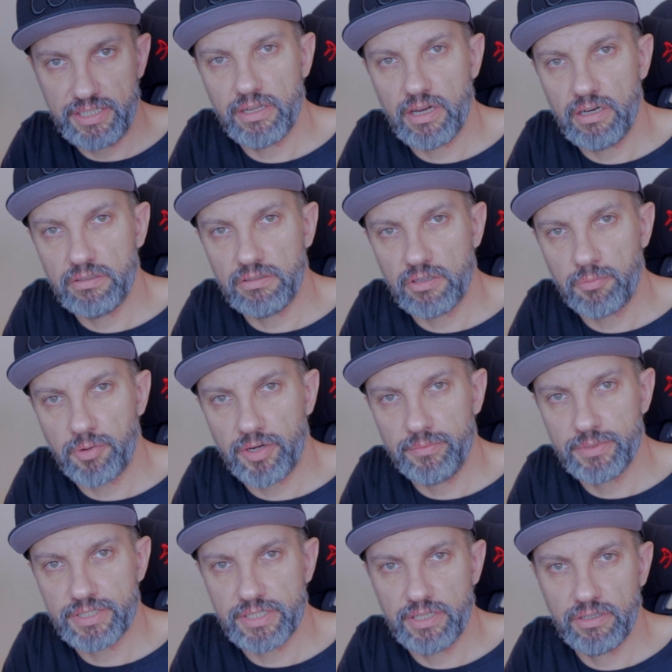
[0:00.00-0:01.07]
The author
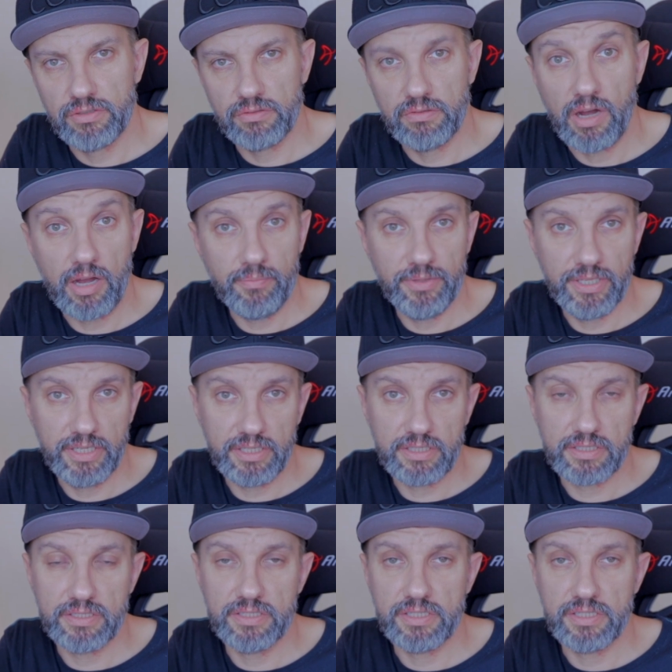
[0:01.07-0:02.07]
promised to update